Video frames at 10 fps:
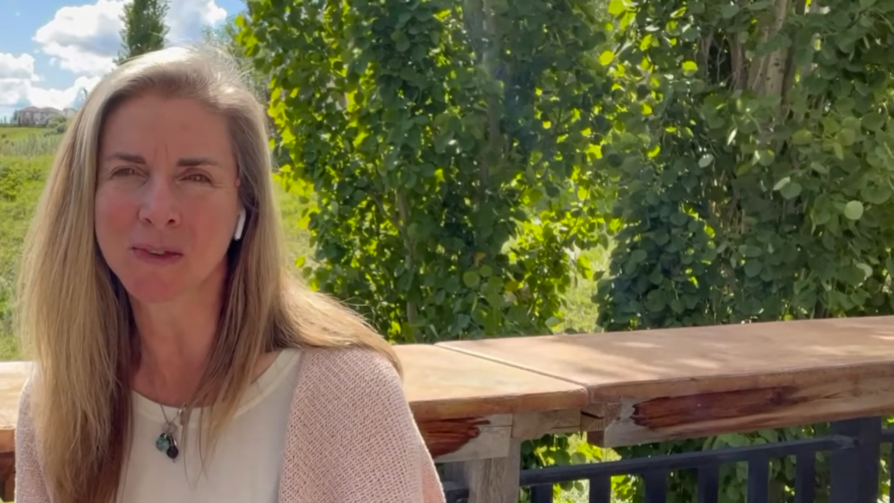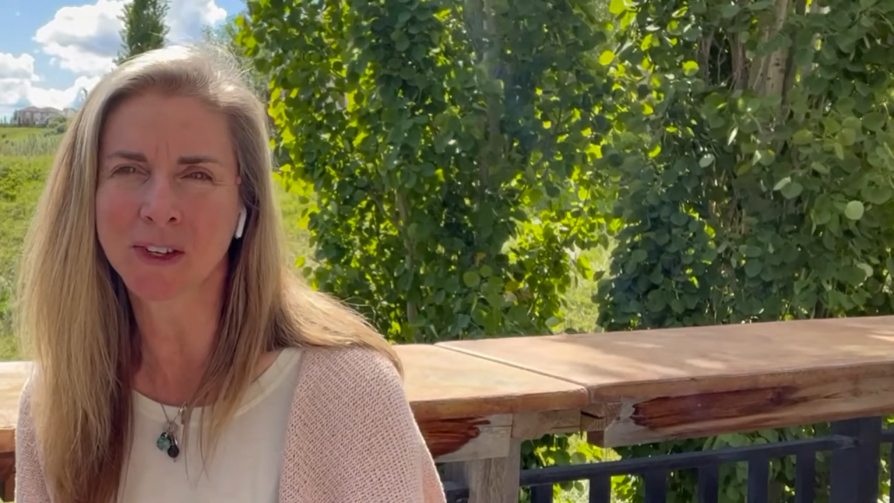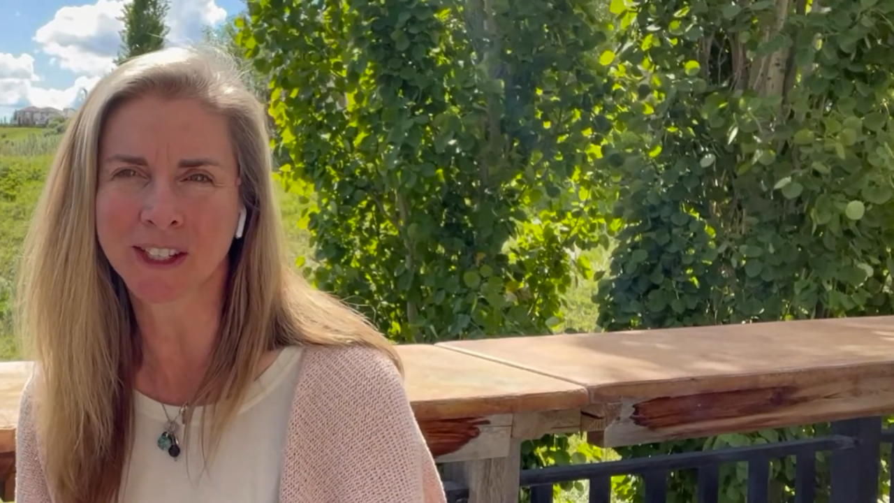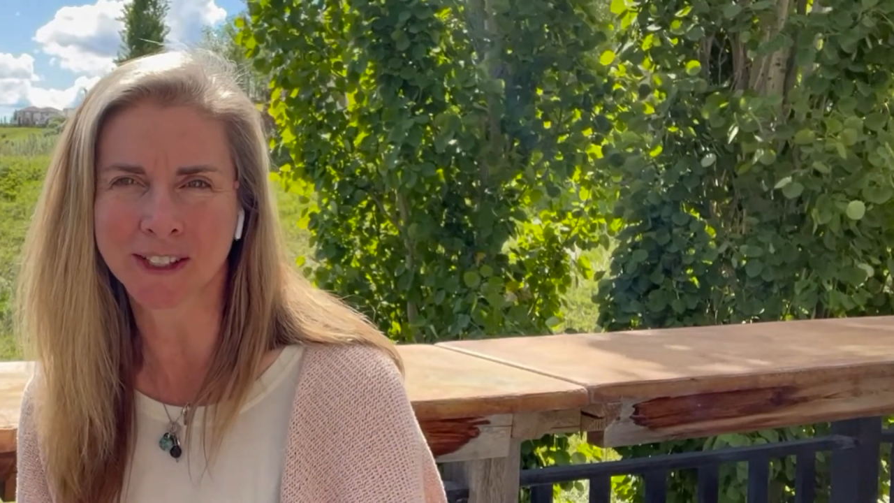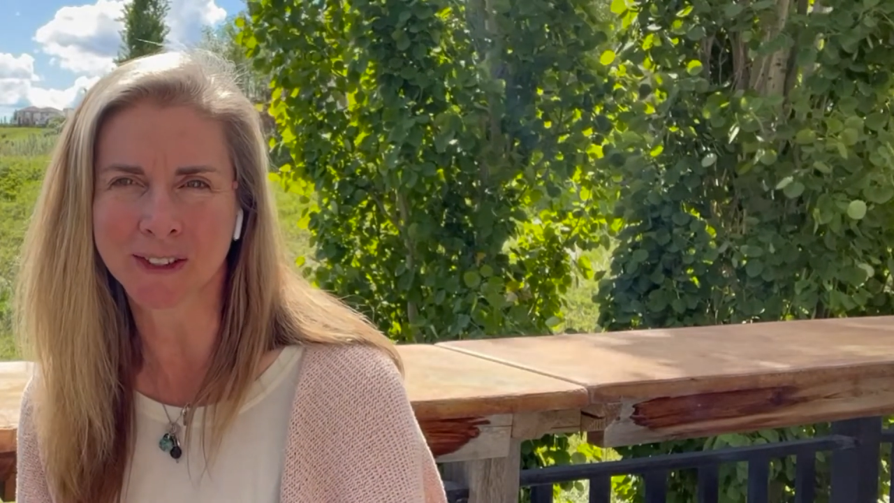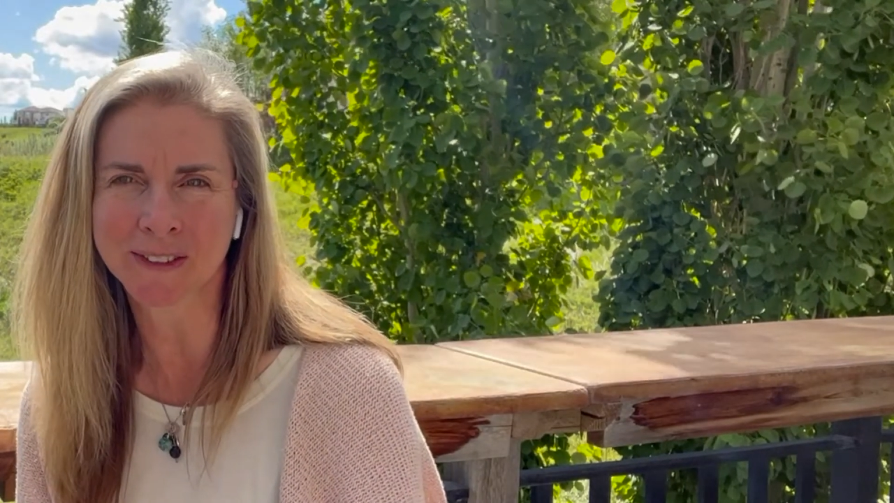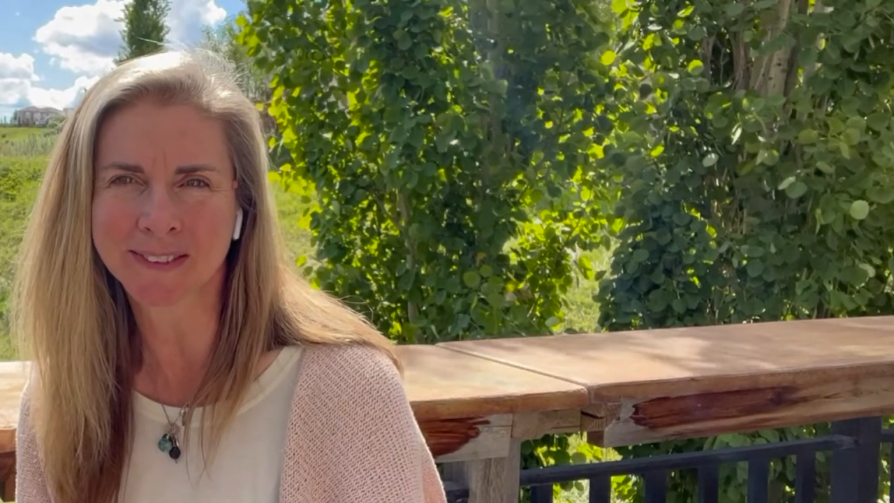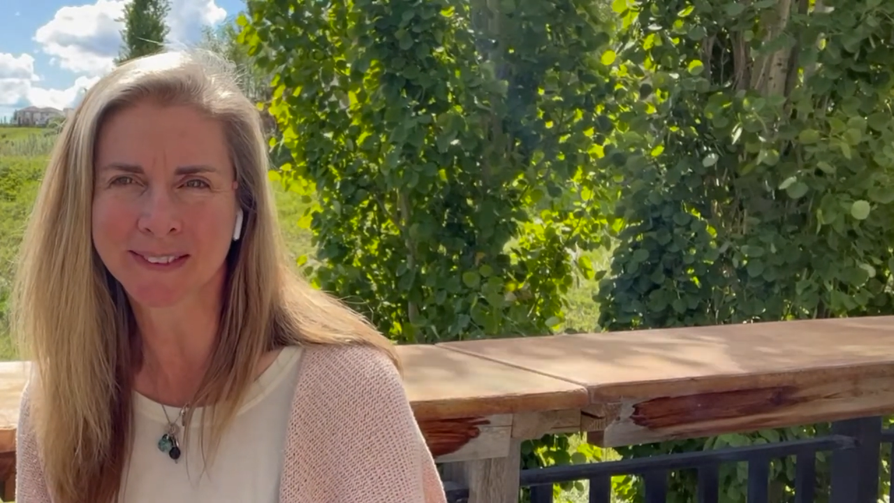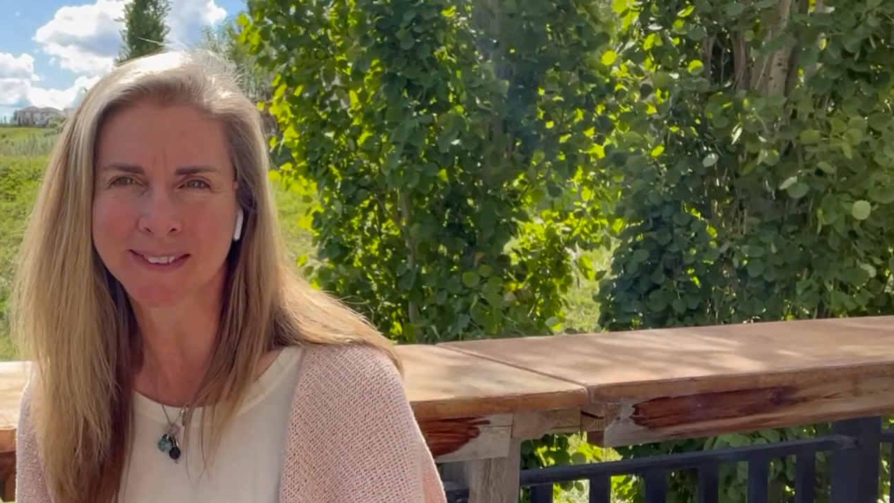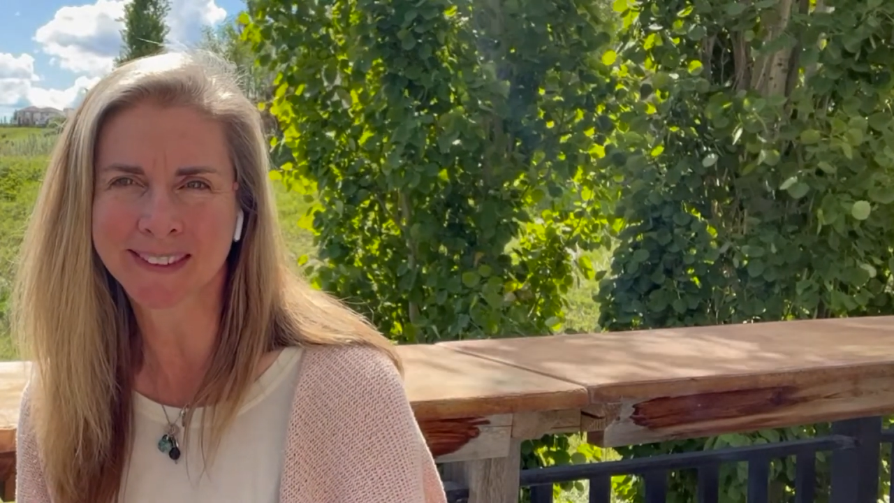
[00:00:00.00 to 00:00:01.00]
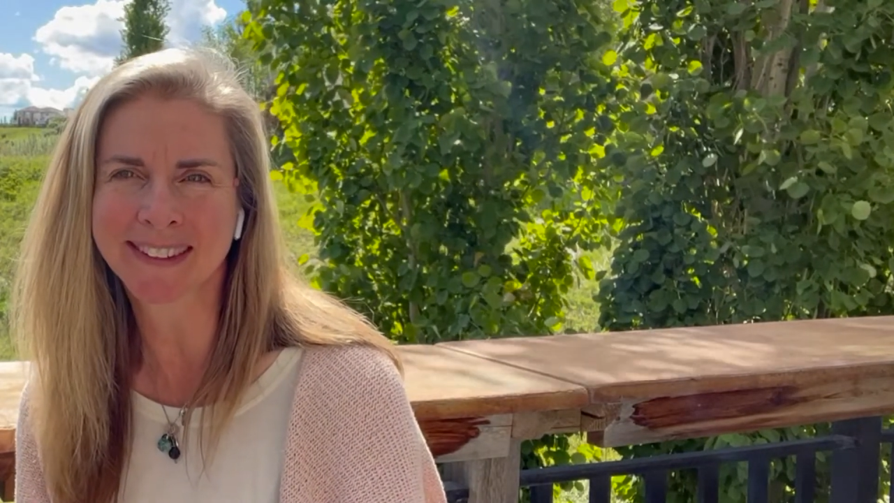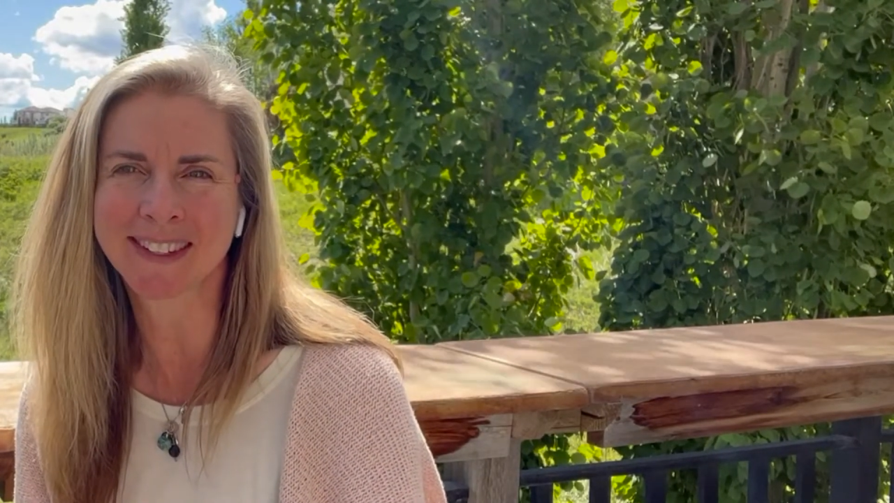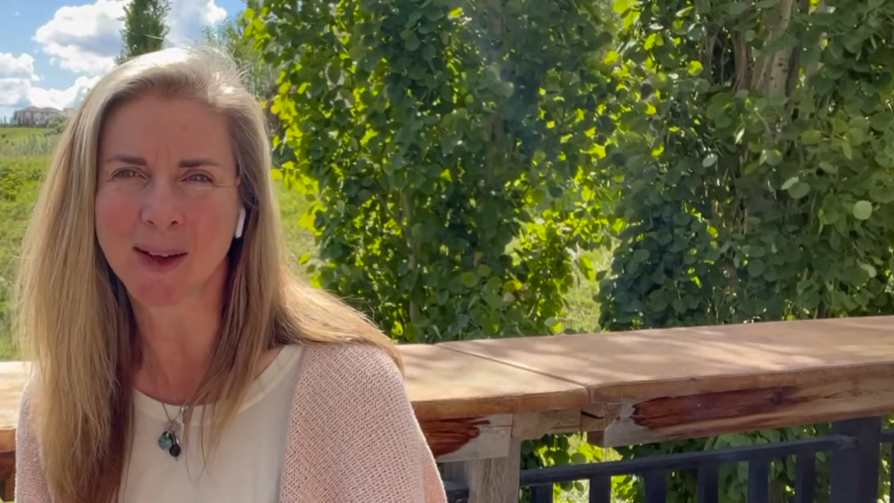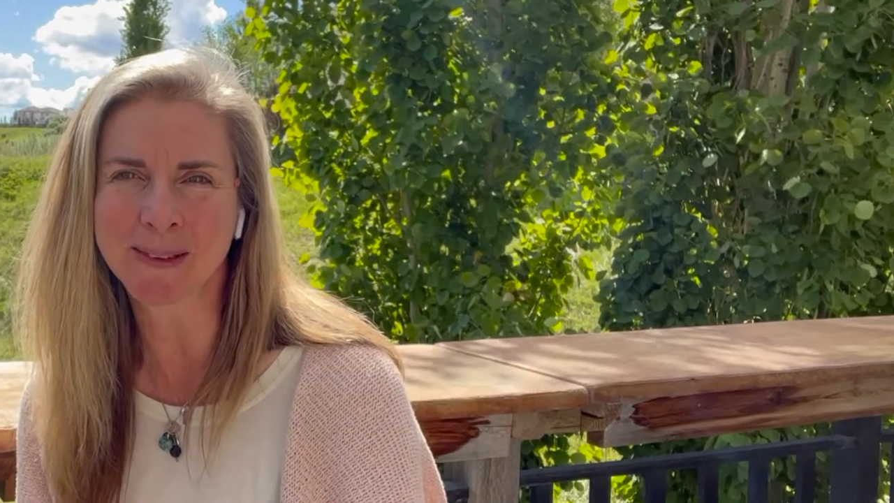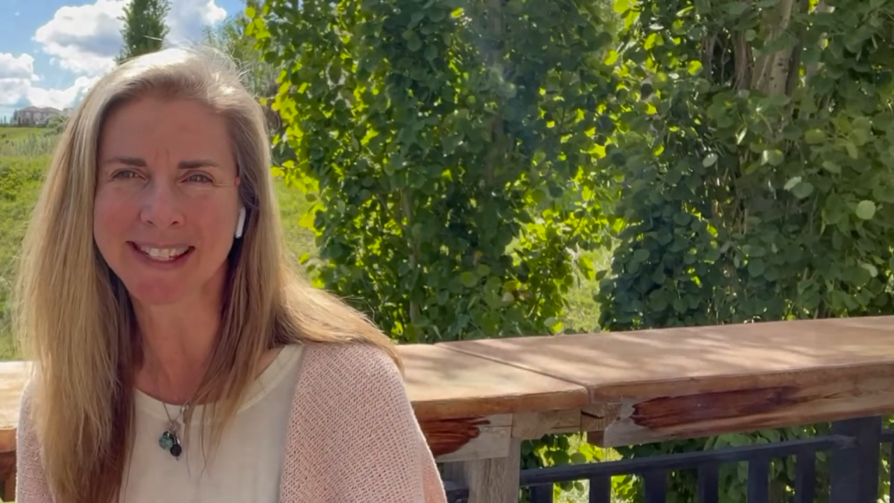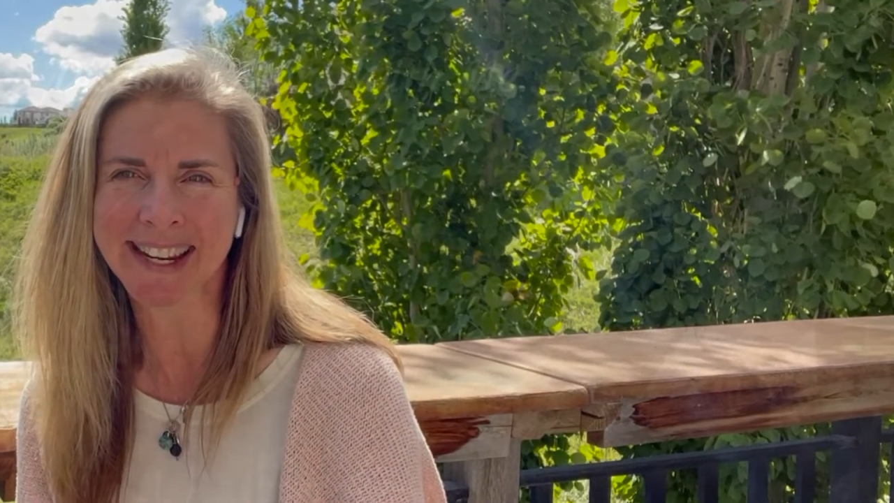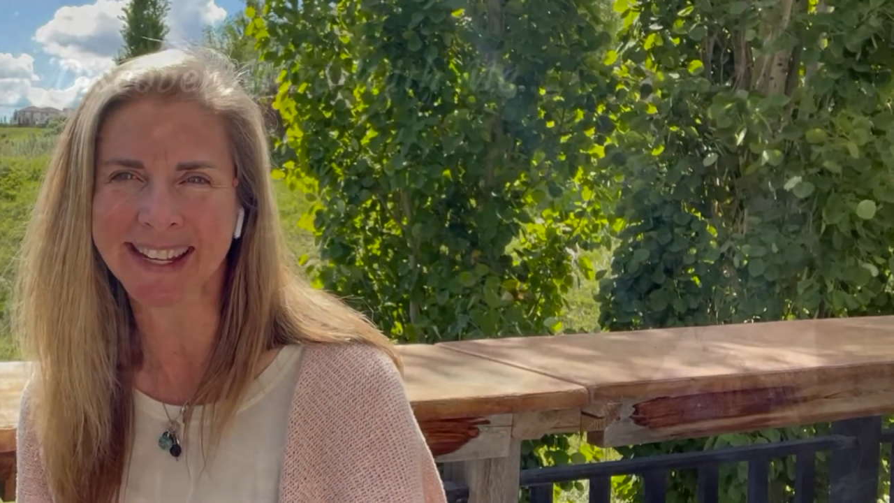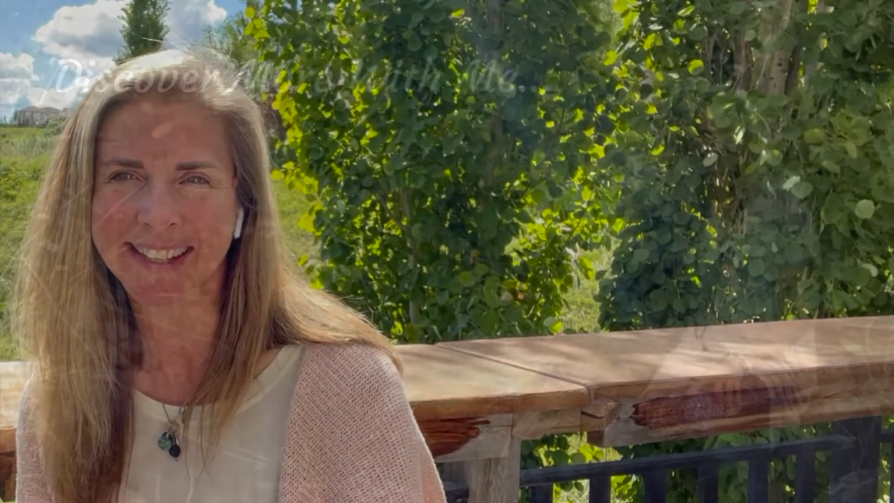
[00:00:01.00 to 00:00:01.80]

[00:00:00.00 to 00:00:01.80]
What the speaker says: for you. Namaste.